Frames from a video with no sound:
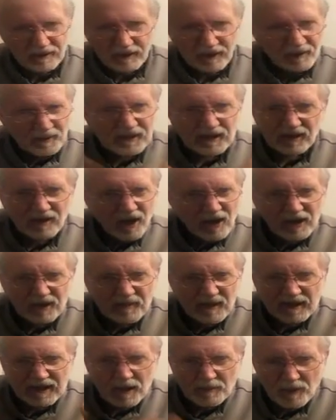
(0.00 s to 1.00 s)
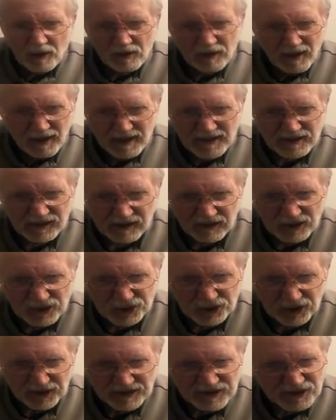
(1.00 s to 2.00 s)
I can make up all kinds of
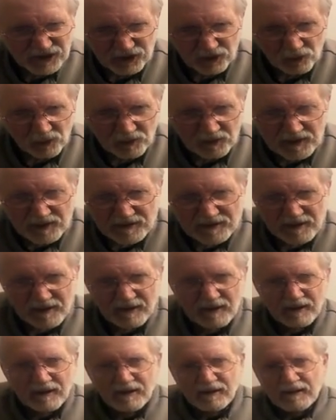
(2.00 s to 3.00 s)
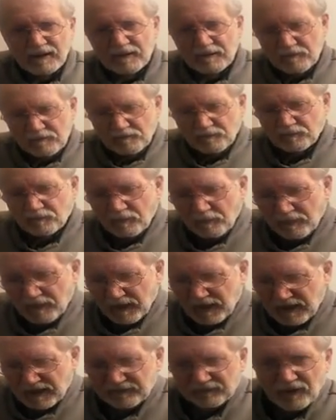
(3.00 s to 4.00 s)
shit stories.
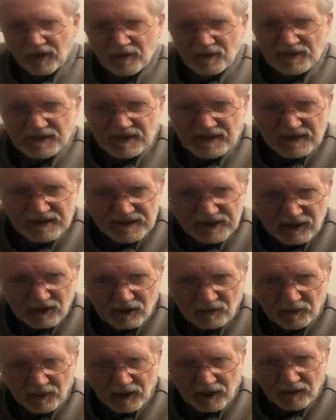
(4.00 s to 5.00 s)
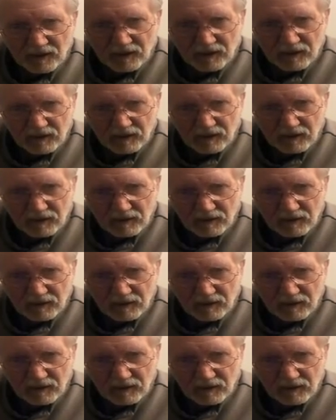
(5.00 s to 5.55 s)
And if I was sincere about it,